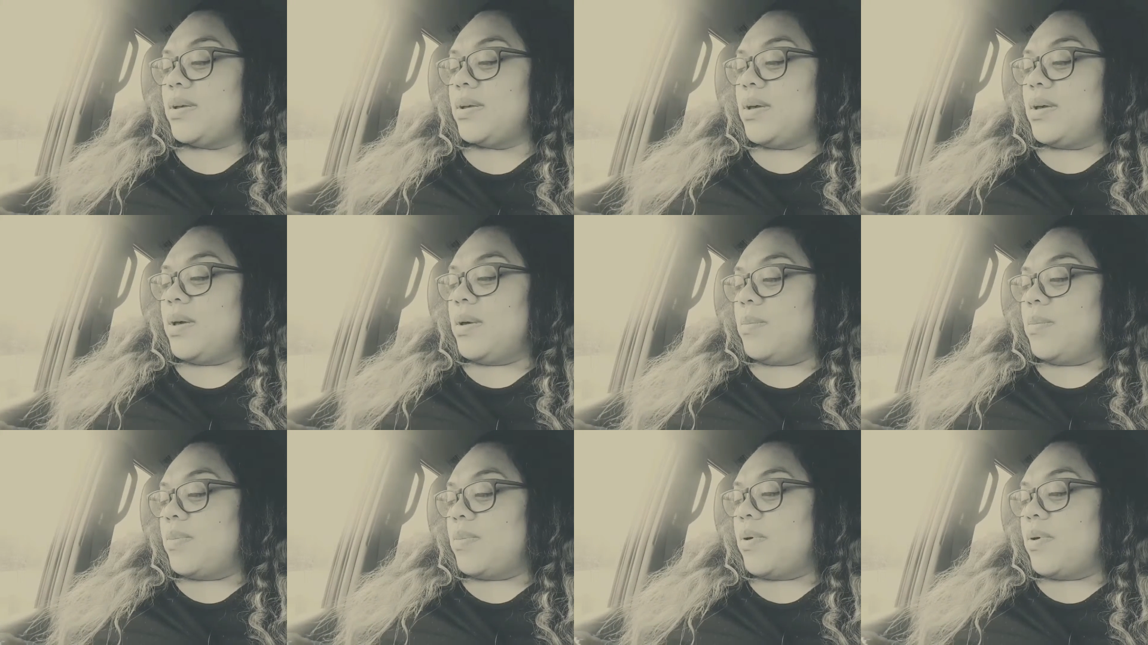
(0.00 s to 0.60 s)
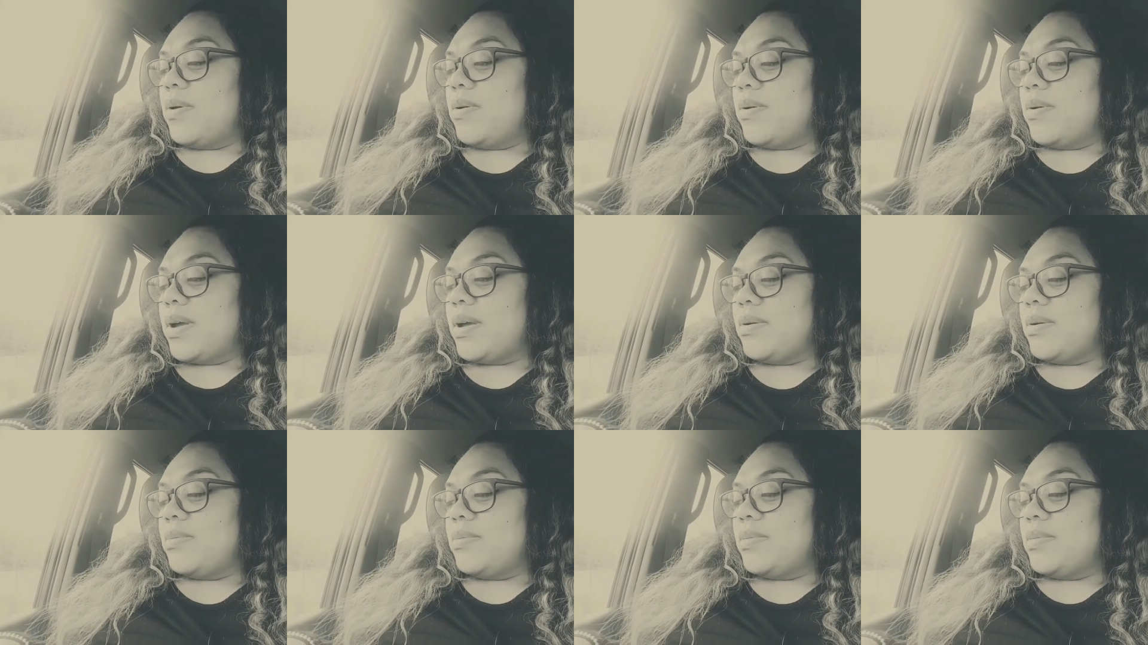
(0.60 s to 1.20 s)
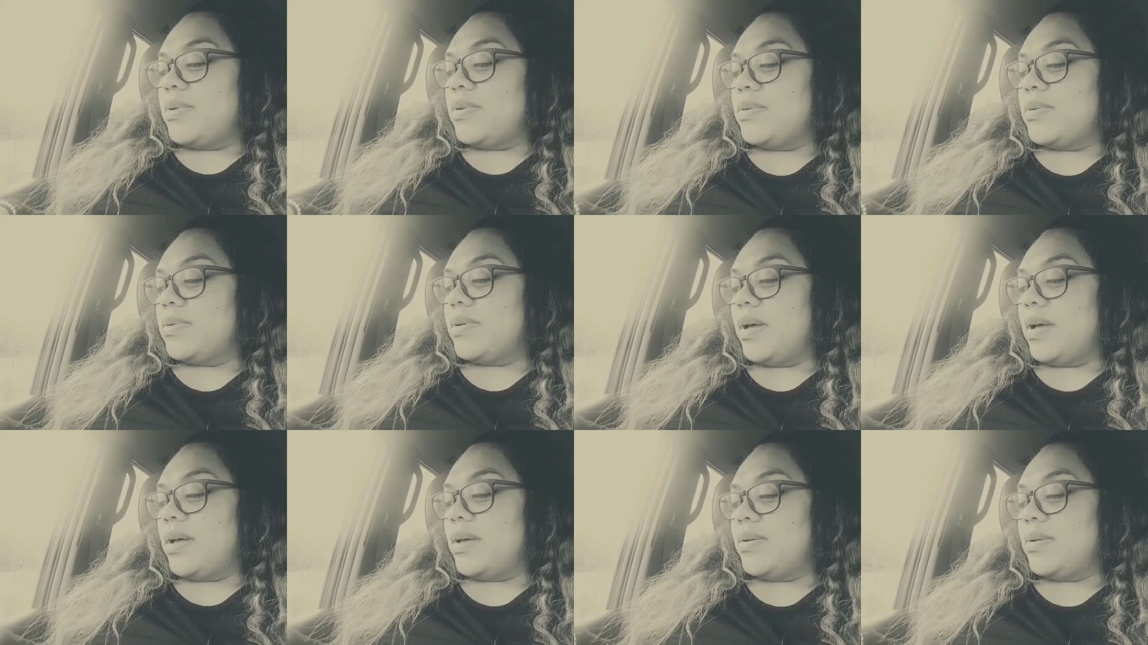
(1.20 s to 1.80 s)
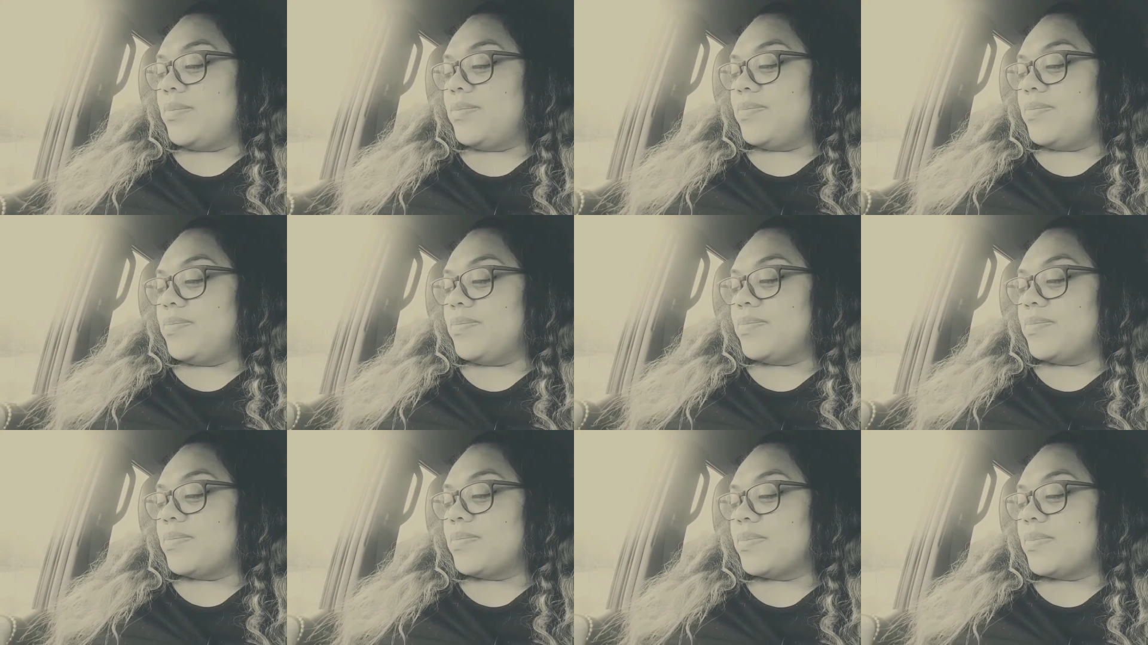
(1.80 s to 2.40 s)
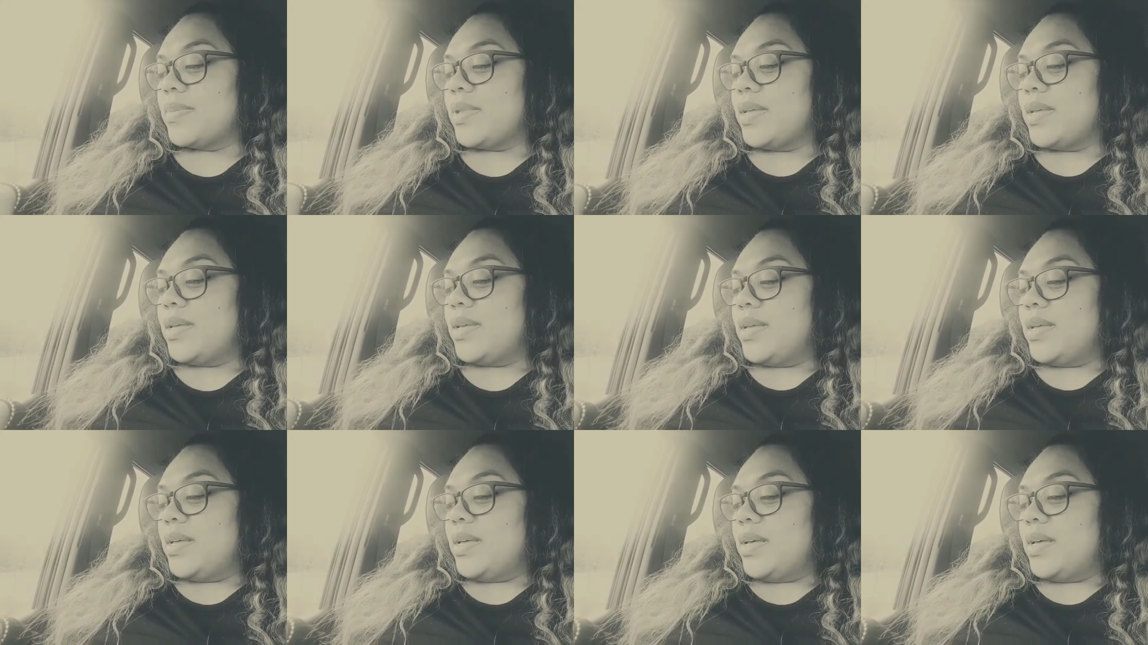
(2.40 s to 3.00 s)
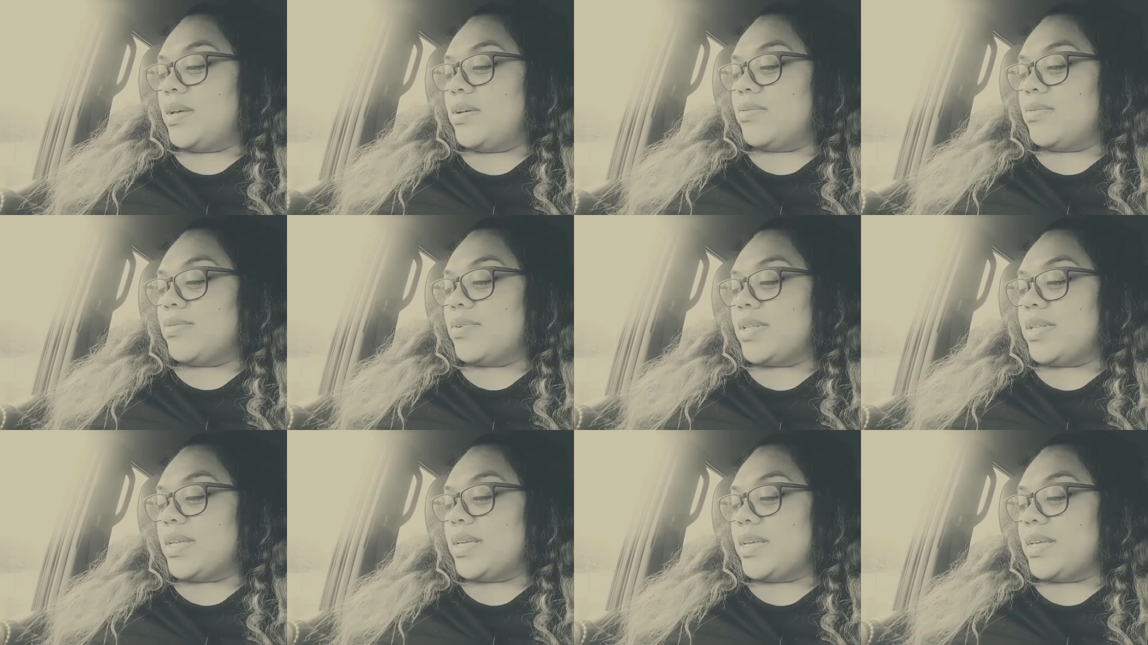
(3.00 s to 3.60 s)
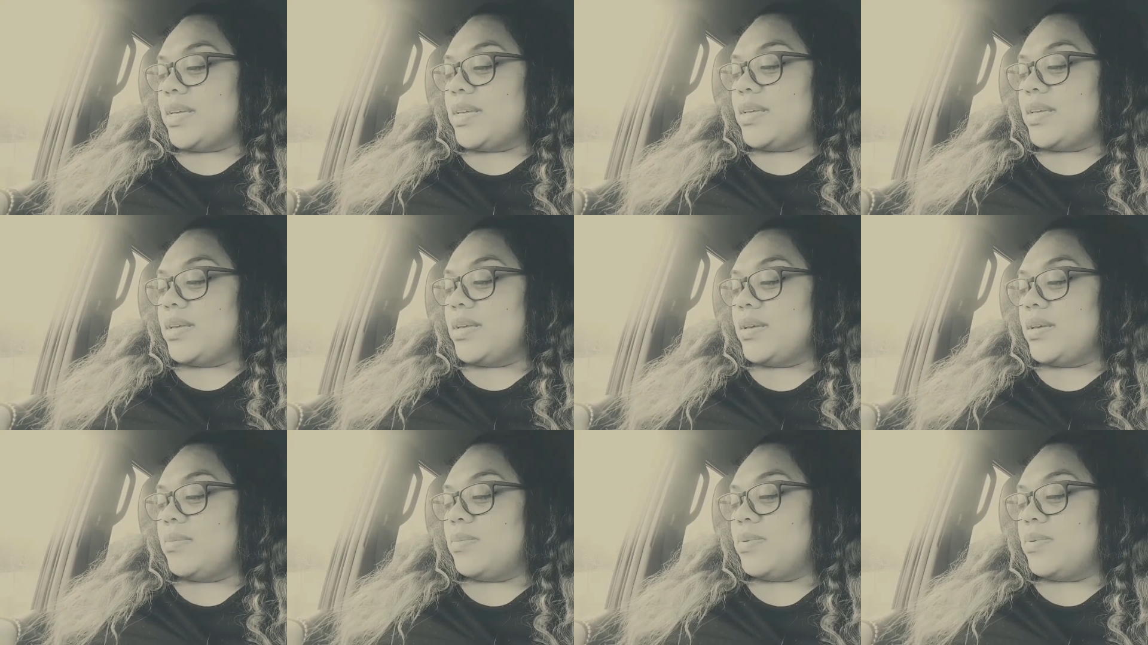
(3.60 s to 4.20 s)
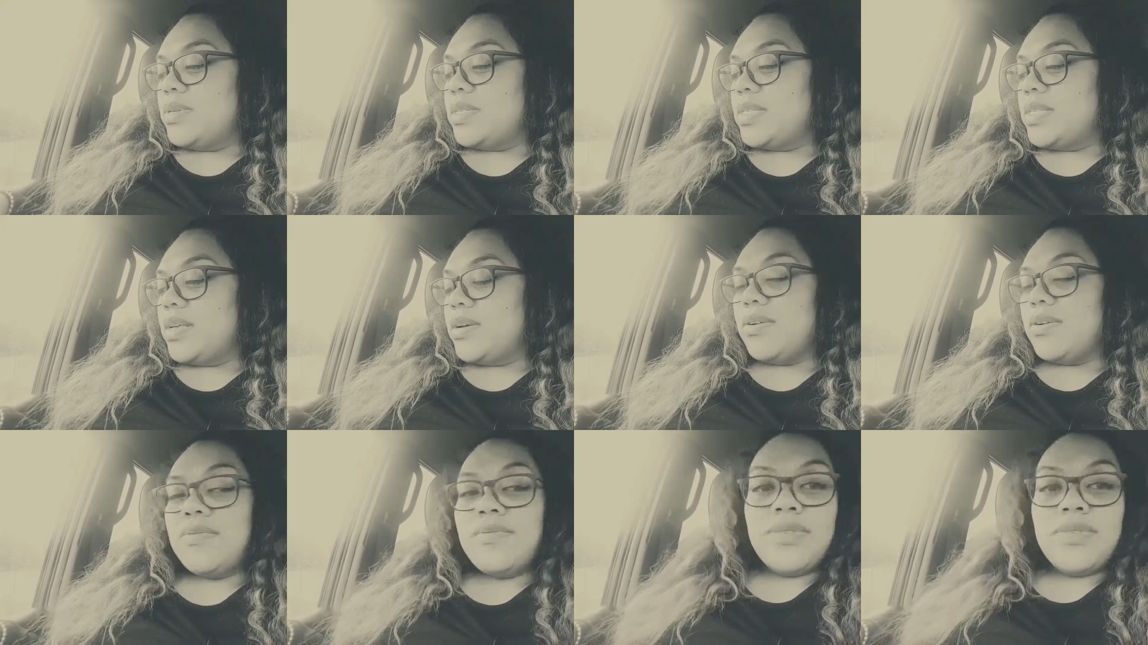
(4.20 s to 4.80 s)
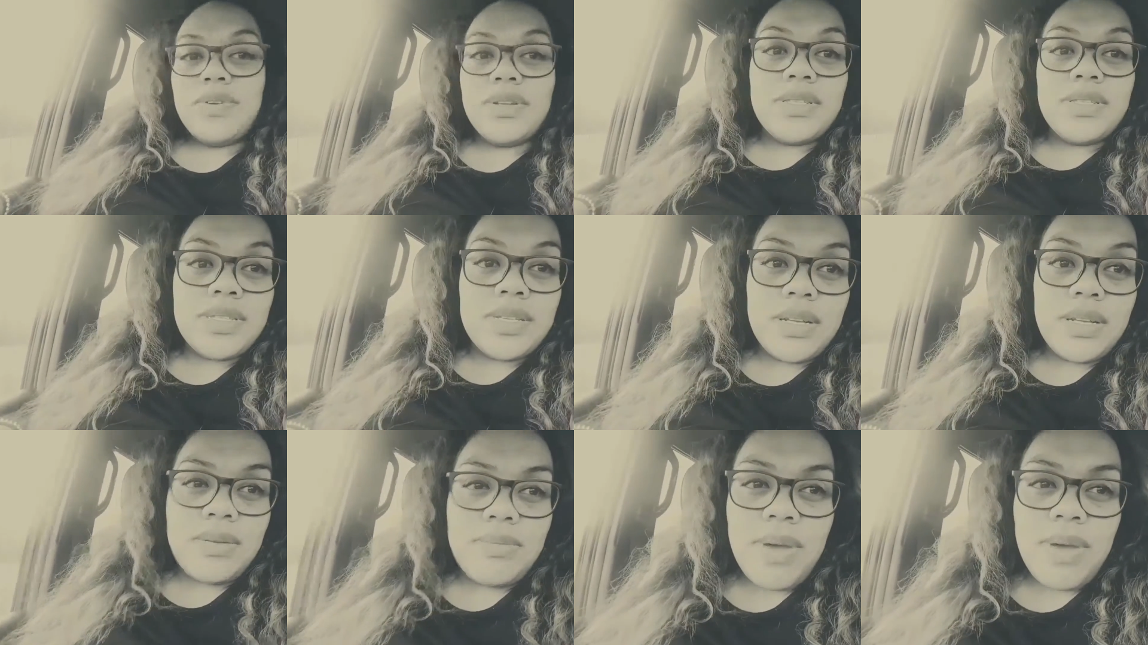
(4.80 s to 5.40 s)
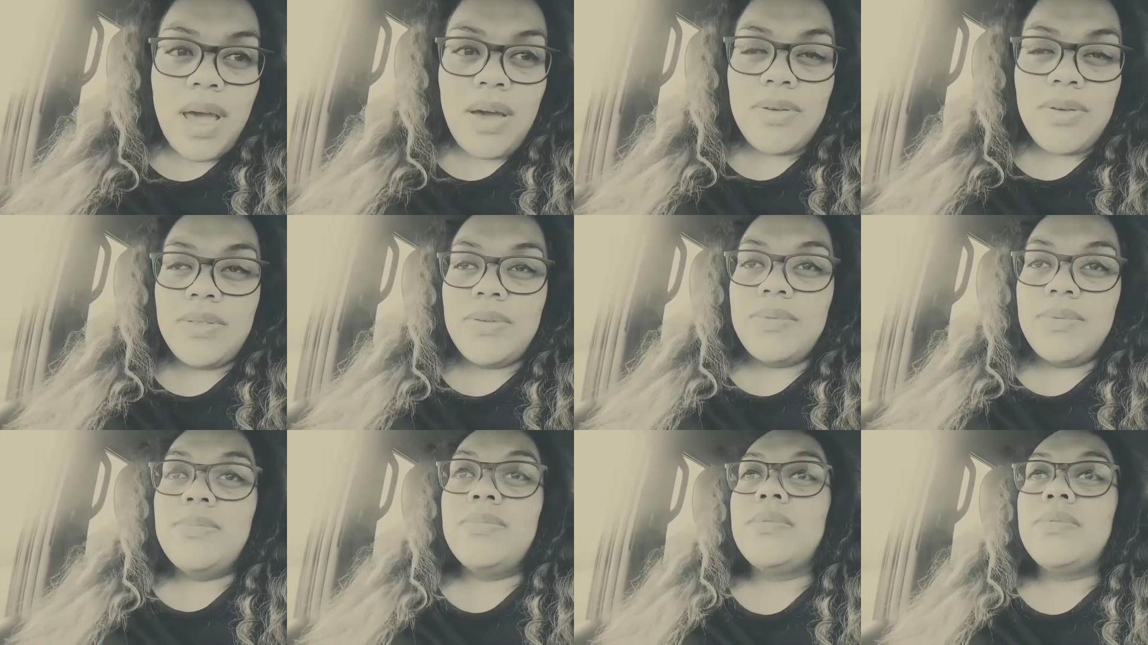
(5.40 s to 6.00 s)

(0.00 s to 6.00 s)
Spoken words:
program, it'll really boost their confidence and empower them.